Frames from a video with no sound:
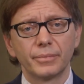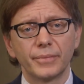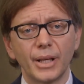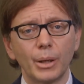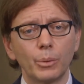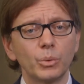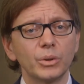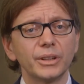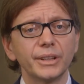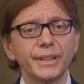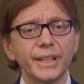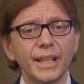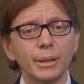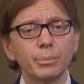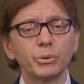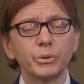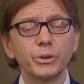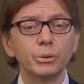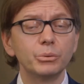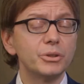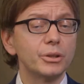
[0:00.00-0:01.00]
that will
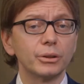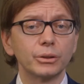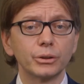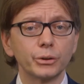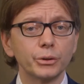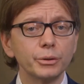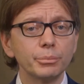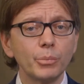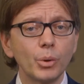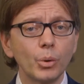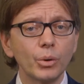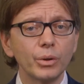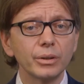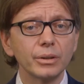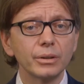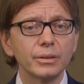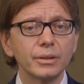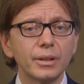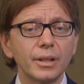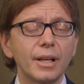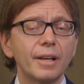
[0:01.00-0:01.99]
enable you to learn more,